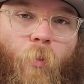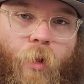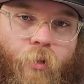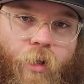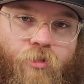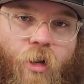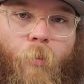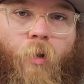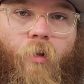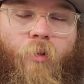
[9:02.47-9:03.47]
will get
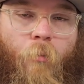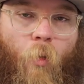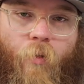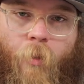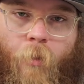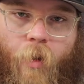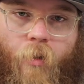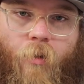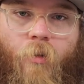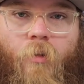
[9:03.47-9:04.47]
cheaper the more they
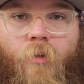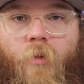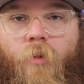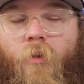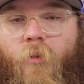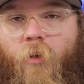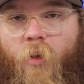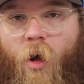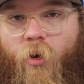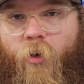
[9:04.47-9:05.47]
make, the
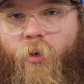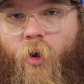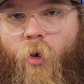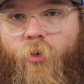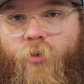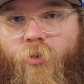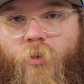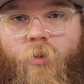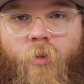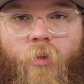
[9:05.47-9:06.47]
longer it goes.
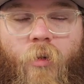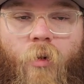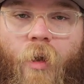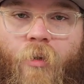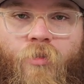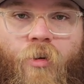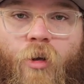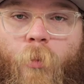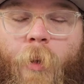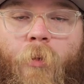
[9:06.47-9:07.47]
You know, next year
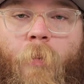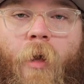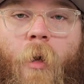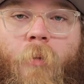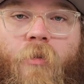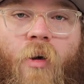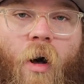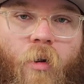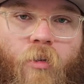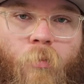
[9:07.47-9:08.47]
you'll be able to pick up a
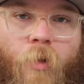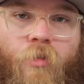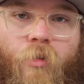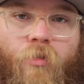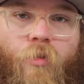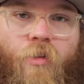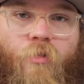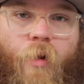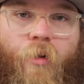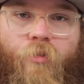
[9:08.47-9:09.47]
ton of special
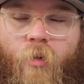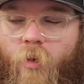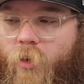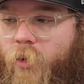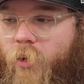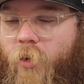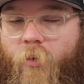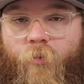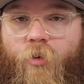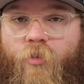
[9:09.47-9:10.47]
illustration rares
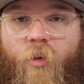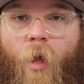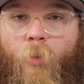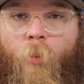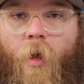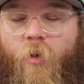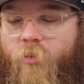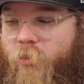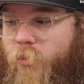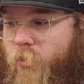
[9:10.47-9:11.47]
for just a couple bucks.